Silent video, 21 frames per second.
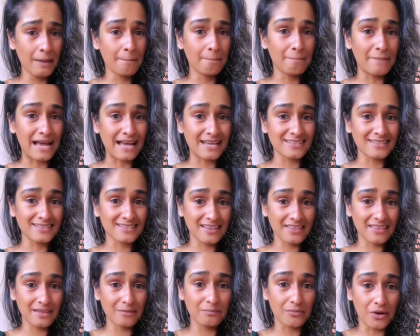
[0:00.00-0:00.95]
masks, I
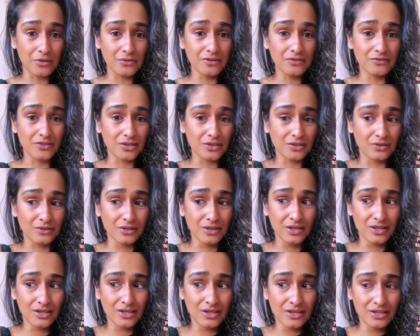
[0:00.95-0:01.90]
think both of you,
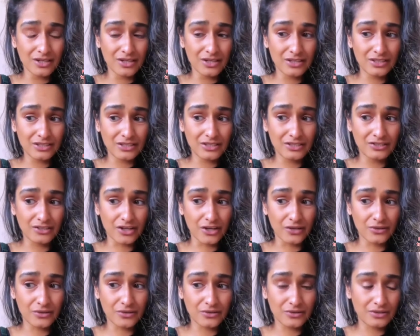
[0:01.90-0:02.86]
you know,
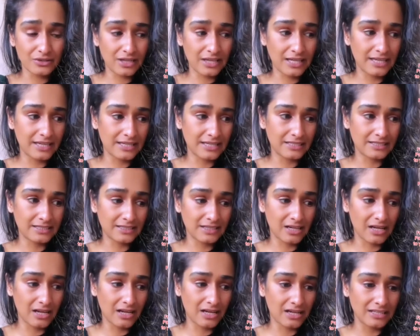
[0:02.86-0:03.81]

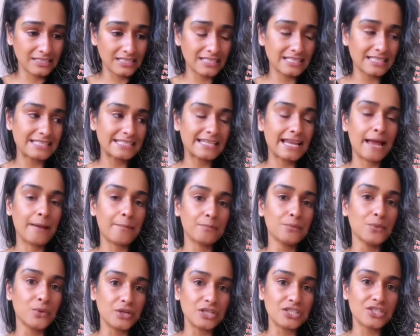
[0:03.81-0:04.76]
need to tap
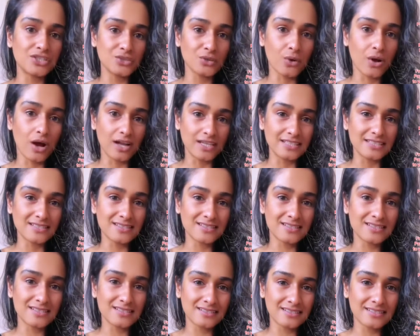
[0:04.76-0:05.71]
more into your
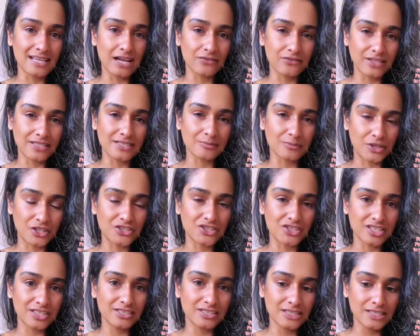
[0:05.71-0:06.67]
honest
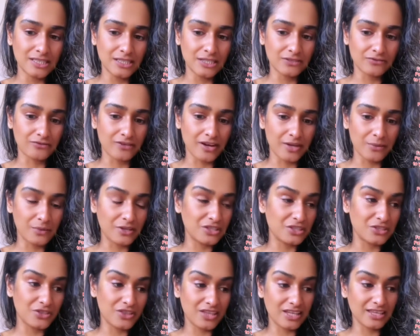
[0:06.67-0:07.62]
self-expression, right? Whether
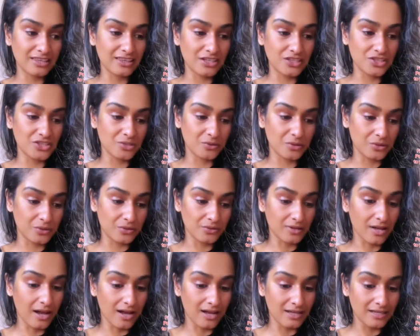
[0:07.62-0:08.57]
you think that you do it or
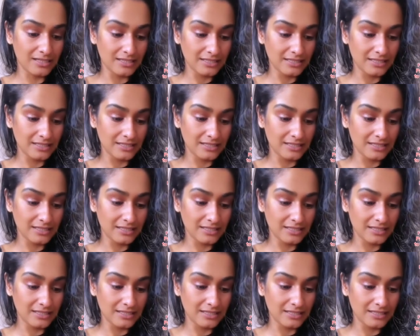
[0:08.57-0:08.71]
not.